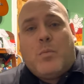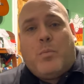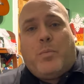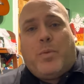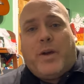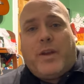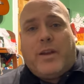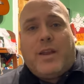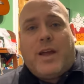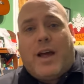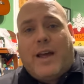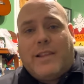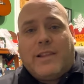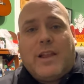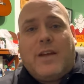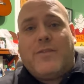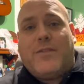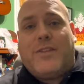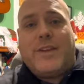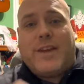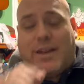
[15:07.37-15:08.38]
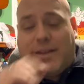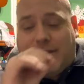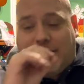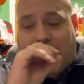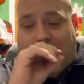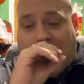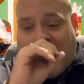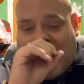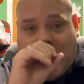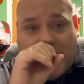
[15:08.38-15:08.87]
But I love the
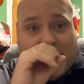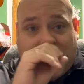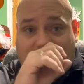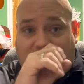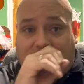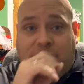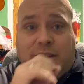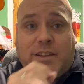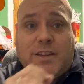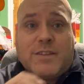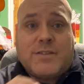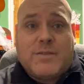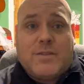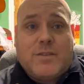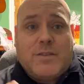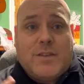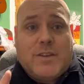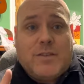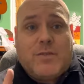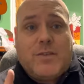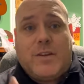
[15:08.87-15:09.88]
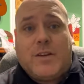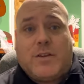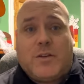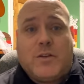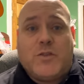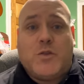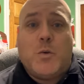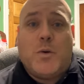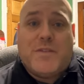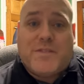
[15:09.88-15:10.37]
idea of selling this, this
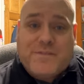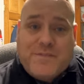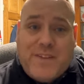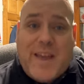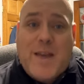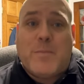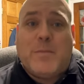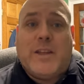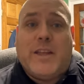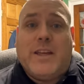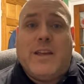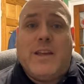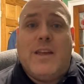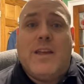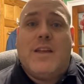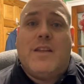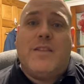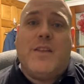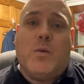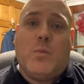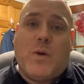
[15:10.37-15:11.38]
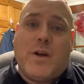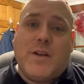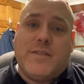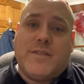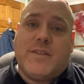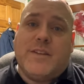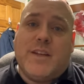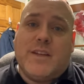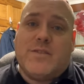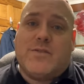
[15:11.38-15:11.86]
vehicle to a family that wants
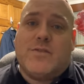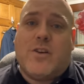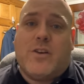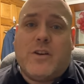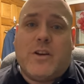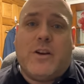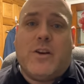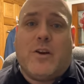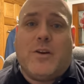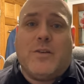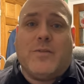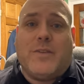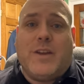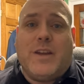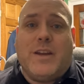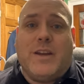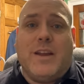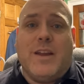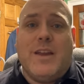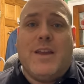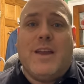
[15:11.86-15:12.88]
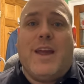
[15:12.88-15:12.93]
to get started in RVing.